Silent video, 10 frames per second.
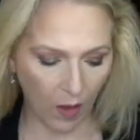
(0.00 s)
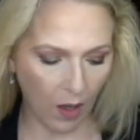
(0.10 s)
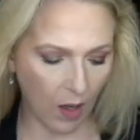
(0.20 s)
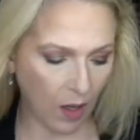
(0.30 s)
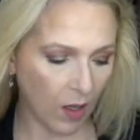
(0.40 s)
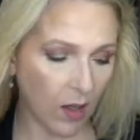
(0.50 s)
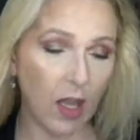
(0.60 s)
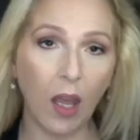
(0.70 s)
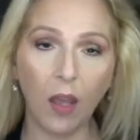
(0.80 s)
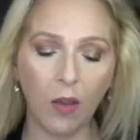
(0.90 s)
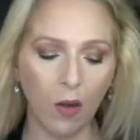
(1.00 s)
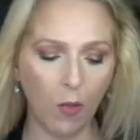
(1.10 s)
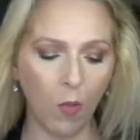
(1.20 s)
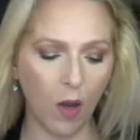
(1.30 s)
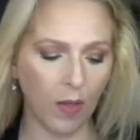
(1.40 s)
The other
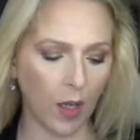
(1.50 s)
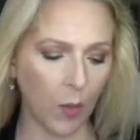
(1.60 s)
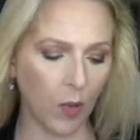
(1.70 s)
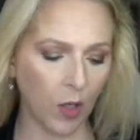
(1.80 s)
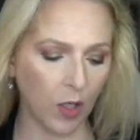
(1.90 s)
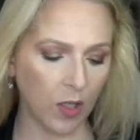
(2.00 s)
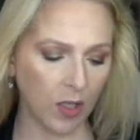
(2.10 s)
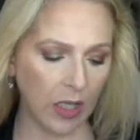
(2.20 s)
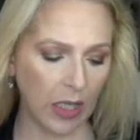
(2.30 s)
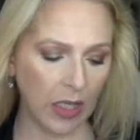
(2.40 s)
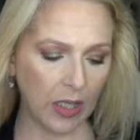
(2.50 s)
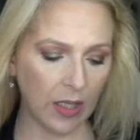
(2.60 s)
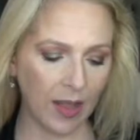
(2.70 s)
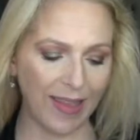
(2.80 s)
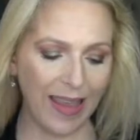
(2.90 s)
one that I purchased is
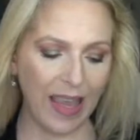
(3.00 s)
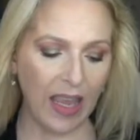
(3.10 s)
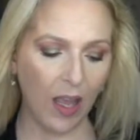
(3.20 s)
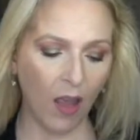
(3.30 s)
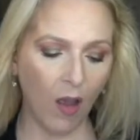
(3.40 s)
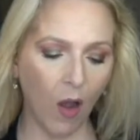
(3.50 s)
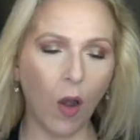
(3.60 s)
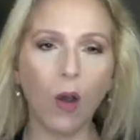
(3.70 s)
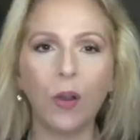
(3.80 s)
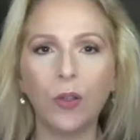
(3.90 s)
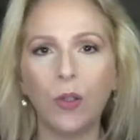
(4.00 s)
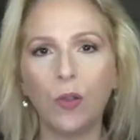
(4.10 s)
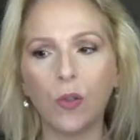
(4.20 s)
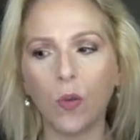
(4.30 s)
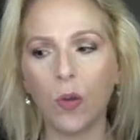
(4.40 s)
the all
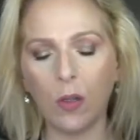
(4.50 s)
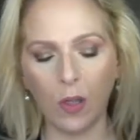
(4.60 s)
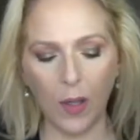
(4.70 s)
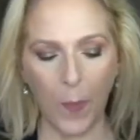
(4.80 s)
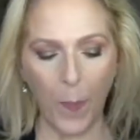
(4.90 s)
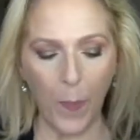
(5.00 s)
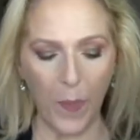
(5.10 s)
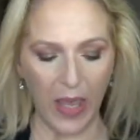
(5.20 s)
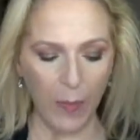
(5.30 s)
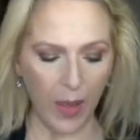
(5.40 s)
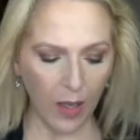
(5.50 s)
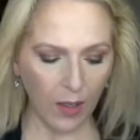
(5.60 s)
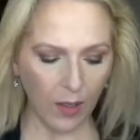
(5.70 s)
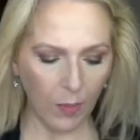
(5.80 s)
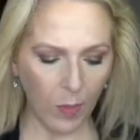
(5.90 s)
neutral Biba
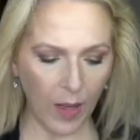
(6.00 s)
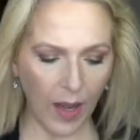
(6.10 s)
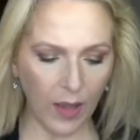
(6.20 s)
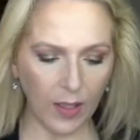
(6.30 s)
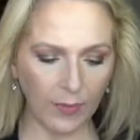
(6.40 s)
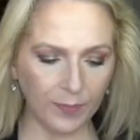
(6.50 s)
palette.